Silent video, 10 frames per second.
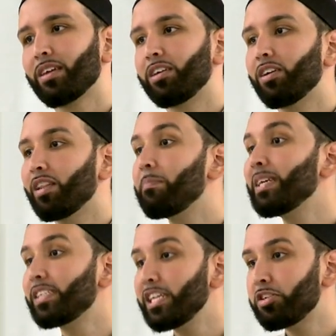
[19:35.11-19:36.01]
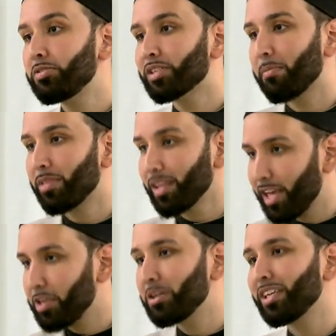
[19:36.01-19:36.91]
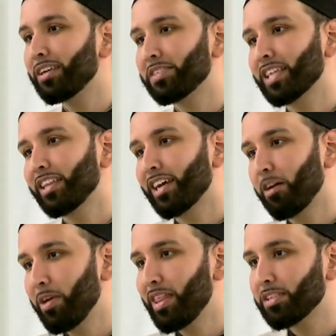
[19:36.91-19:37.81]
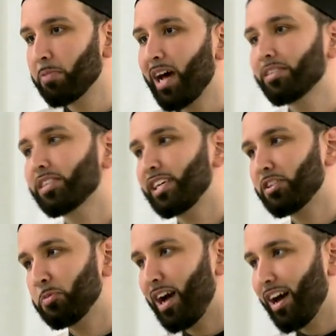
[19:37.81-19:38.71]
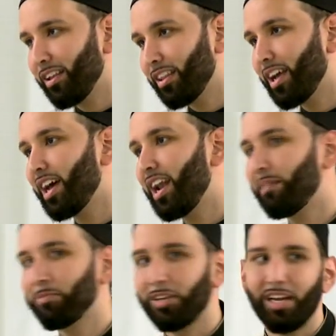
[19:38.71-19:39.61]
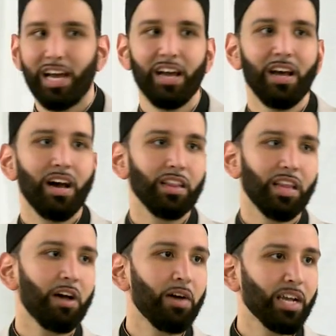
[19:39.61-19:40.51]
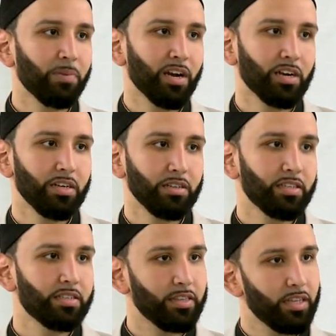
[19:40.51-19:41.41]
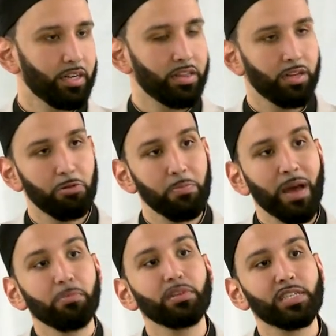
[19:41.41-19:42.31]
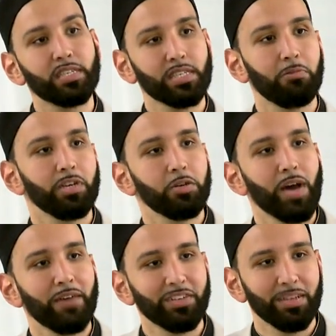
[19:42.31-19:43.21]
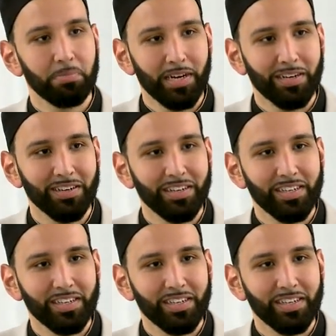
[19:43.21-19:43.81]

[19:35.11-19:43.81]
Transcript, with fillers: You know, let me teach you something that you can give sadaqah with as well. Say subhanallah, alhamdulillah, Allahu Akbar. The, the, the remembrances that we do after the prayer.